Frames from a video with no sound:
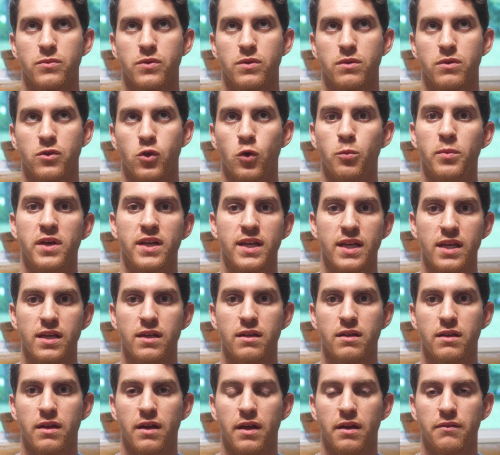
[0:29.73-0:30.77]
humid
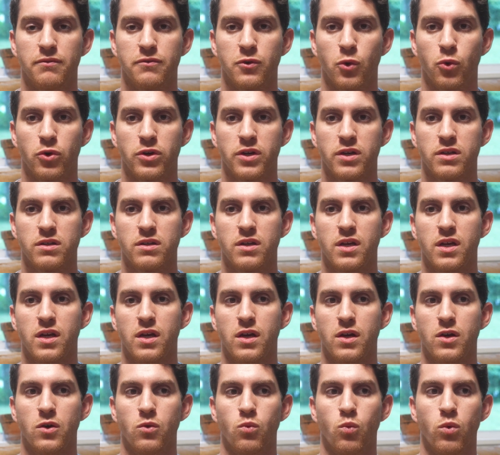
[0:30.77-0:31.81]
heat in Florida
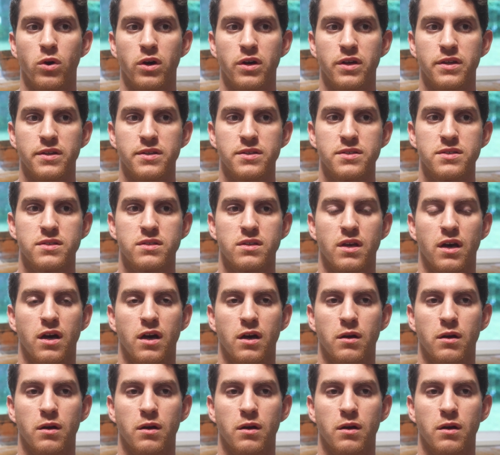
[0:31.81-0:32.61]
was